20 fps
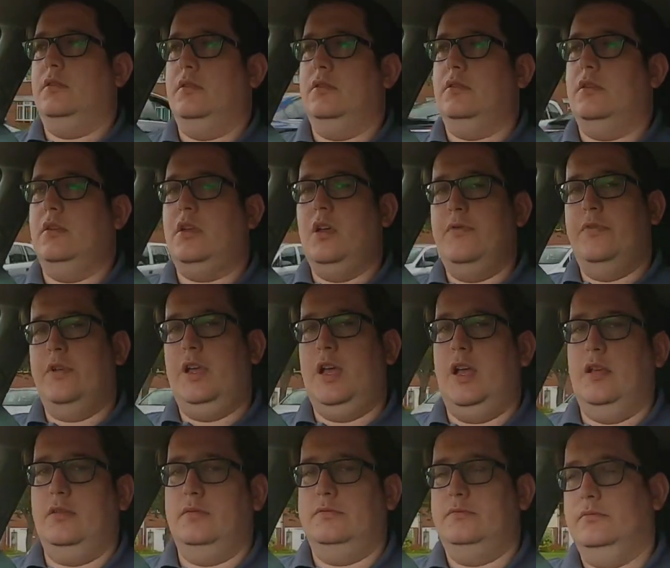So don't
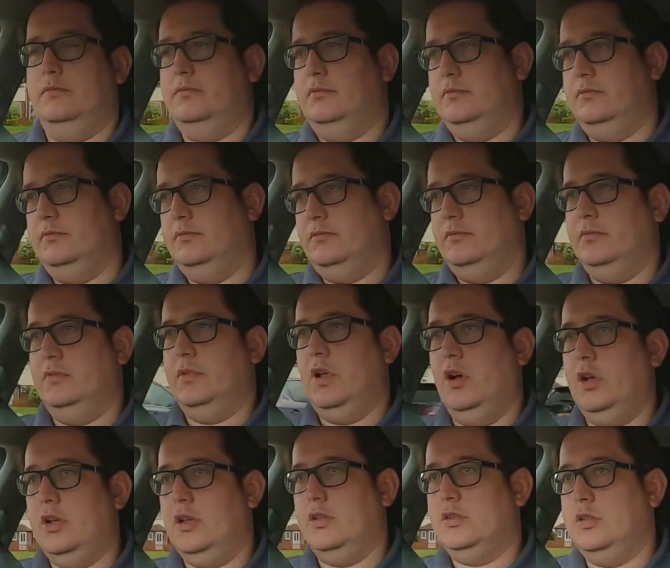forget,
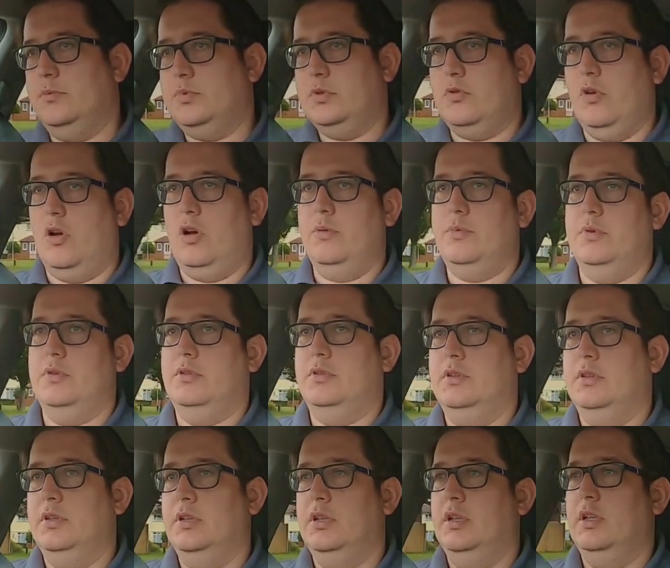like and subscribe
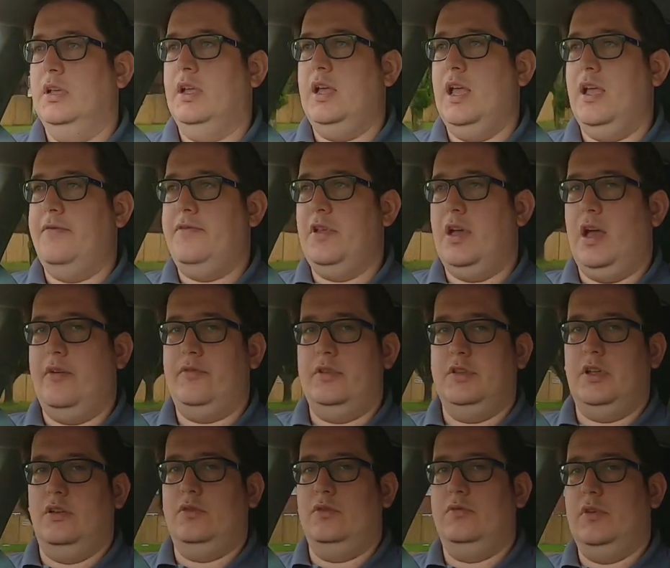if you
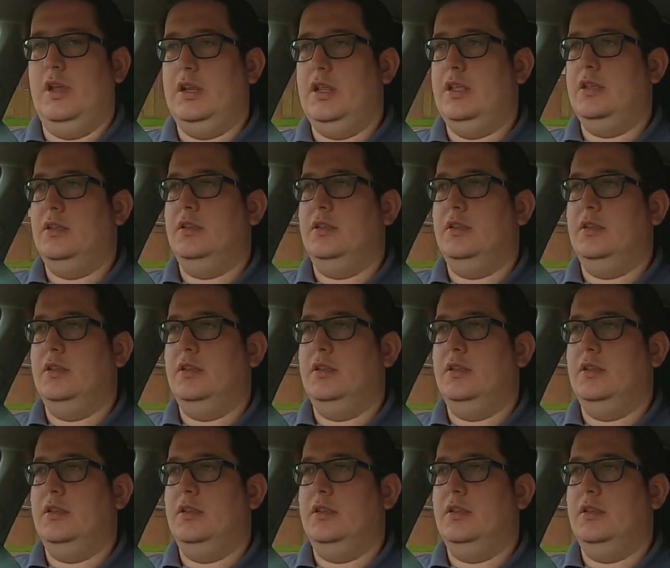haven't done already.